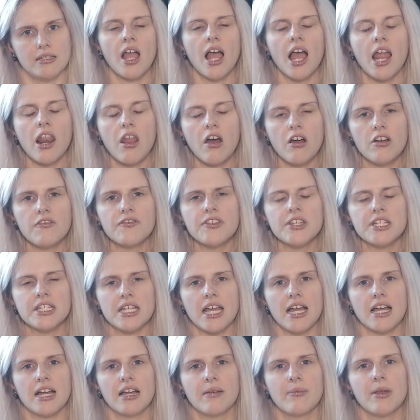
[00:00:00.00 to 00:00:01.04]
A lot of the
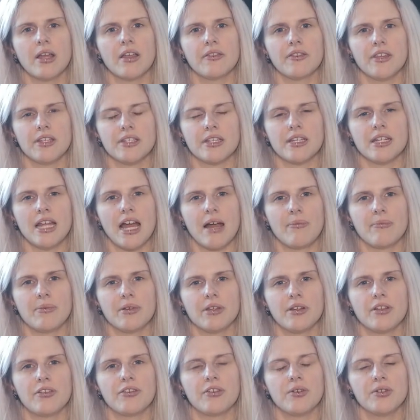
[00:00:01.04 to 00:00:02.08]
time, this can happen
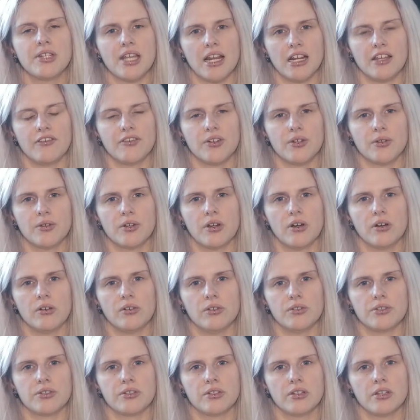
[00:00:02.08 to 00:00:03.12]
through telephone
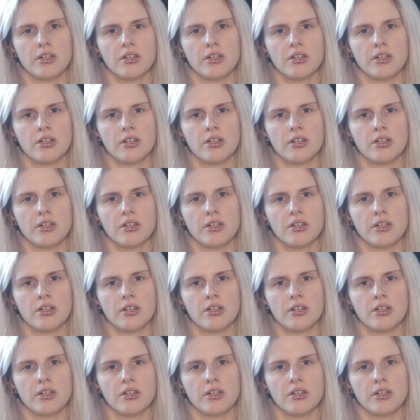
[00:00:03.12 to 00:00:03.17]
calls.